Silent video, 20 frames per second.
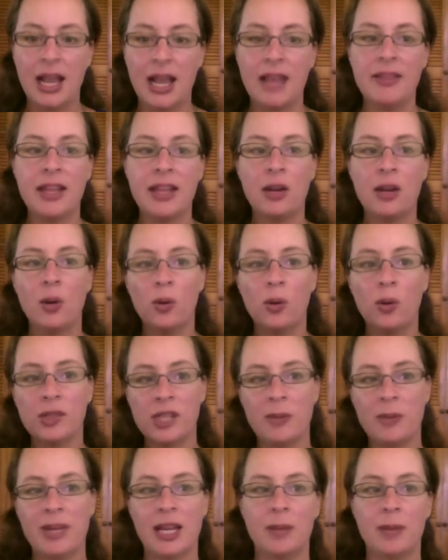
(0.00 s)
And then
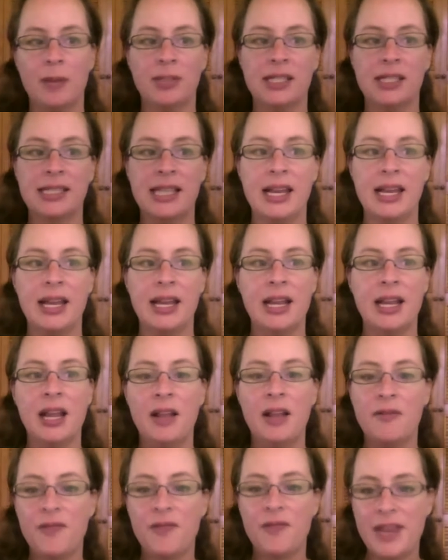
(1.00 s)
also being able to say,
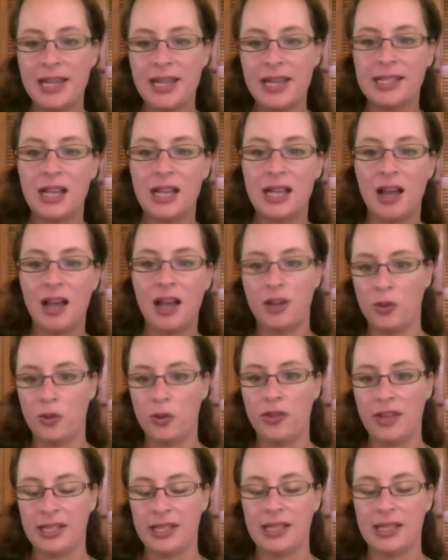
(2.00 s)
these are the
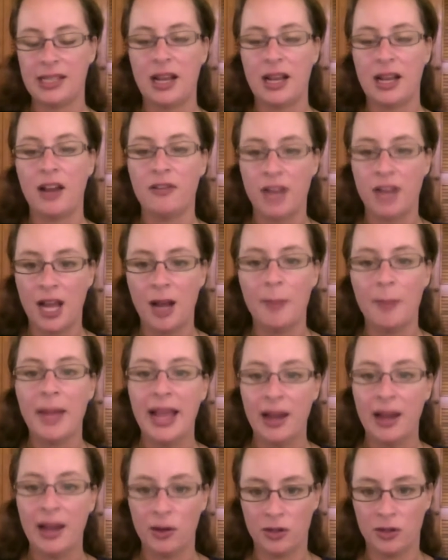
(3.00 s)
good things that have come
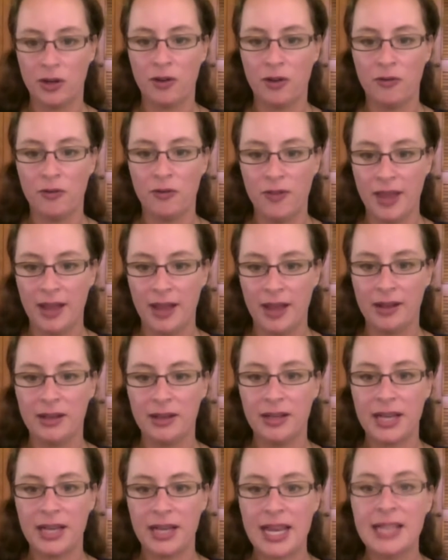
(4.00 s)
out of that
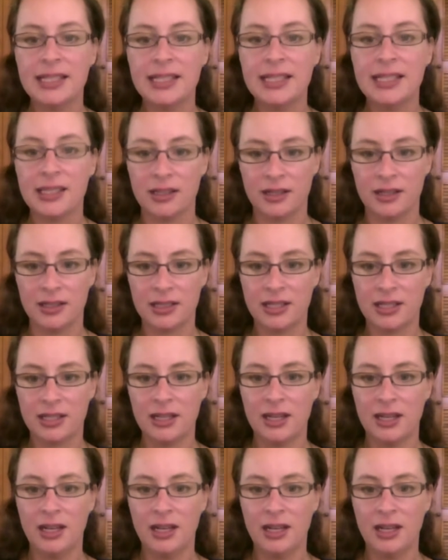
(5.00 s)
incident.